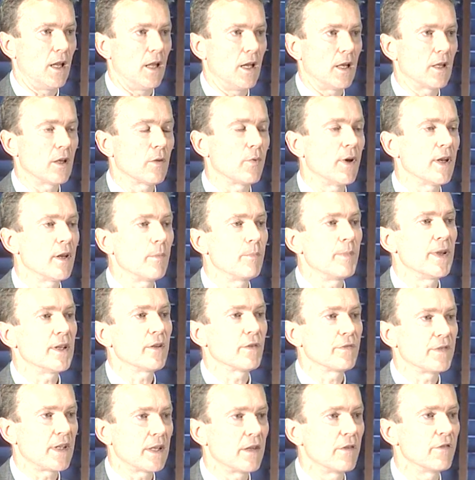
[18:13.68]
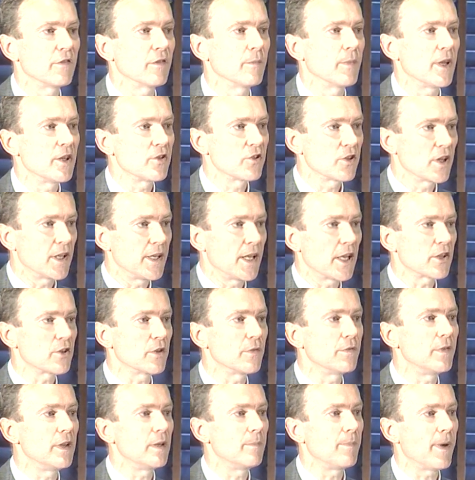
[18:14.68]
quite a bit of that information can actually
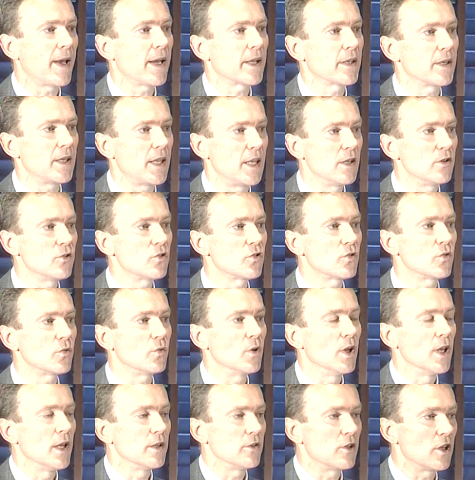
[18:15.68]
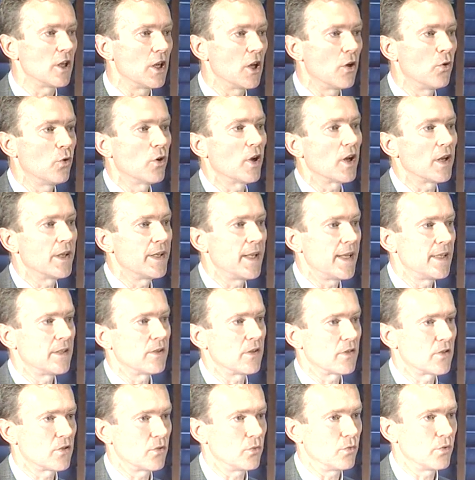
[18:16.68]
feed back into the local data
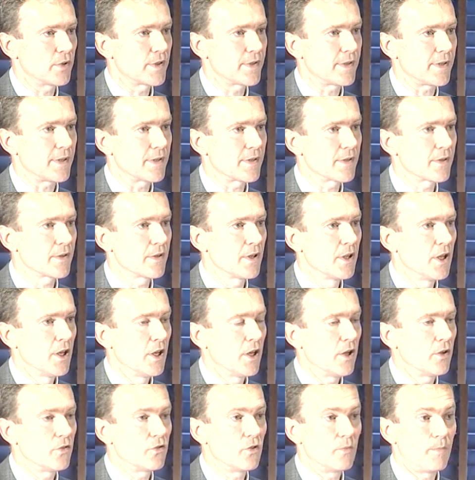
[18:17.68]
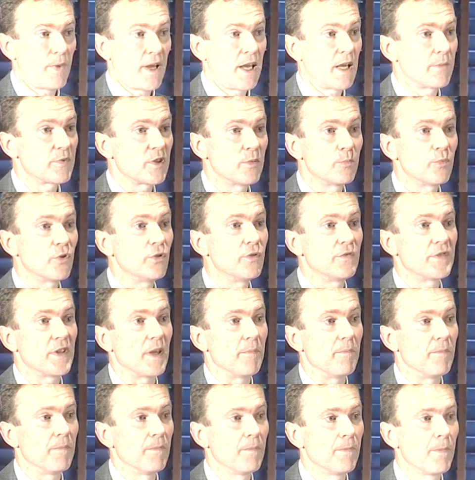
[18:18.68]
sources to perhaps improve
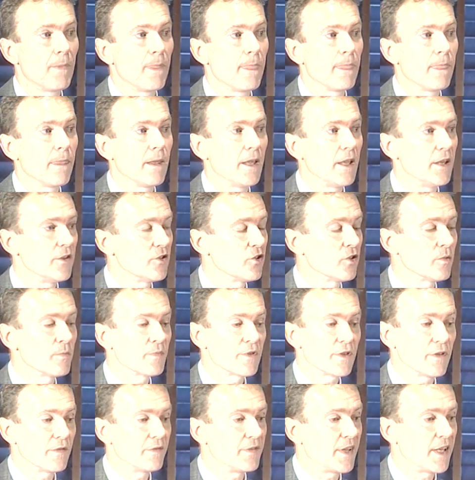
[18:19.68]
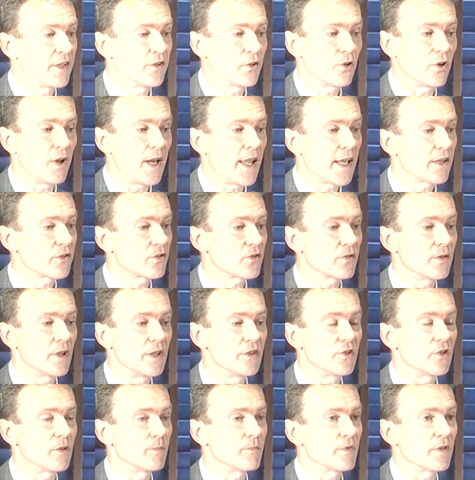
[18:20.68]
them in terms of data collection, in
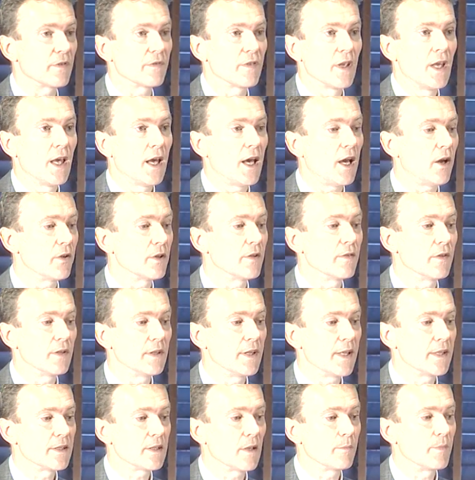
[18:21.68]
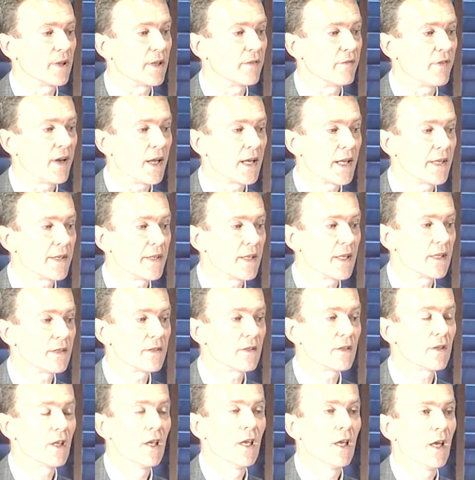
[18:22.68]
terms of how the data are being
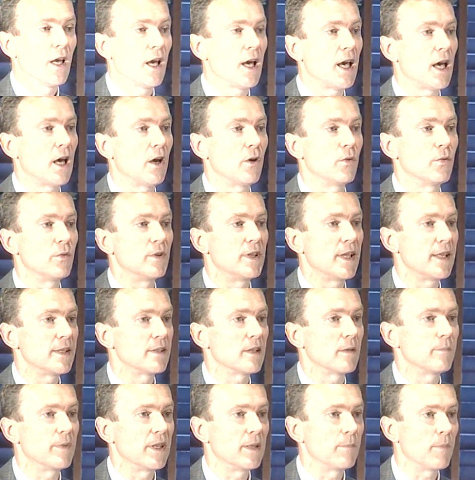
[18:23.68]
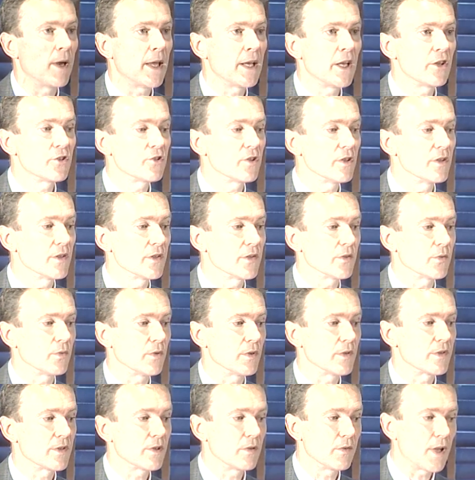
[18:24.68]
validated, how data are being managed and so
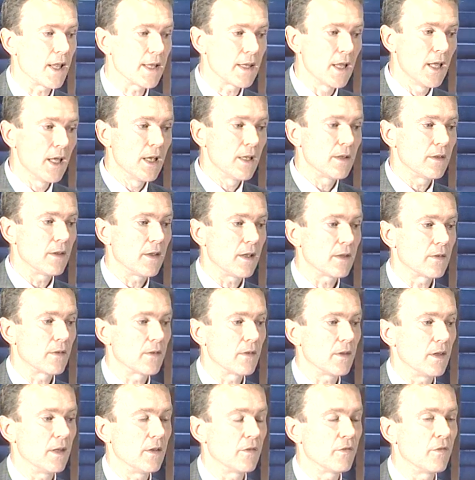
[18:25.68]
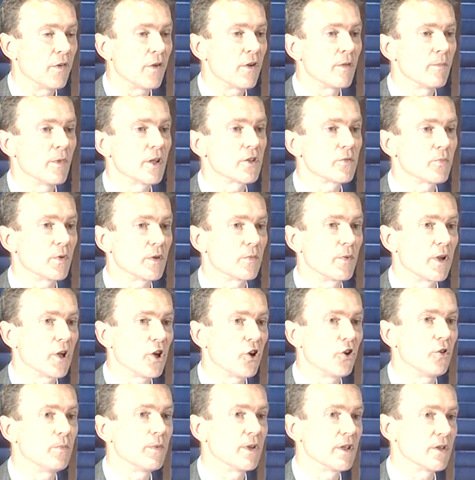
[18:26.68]
on. So that is very much what we're
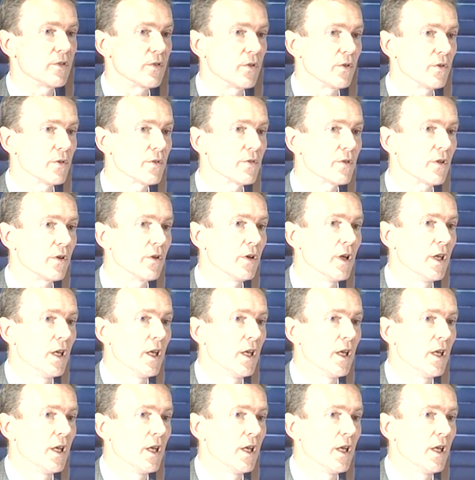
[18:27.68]
hoping is also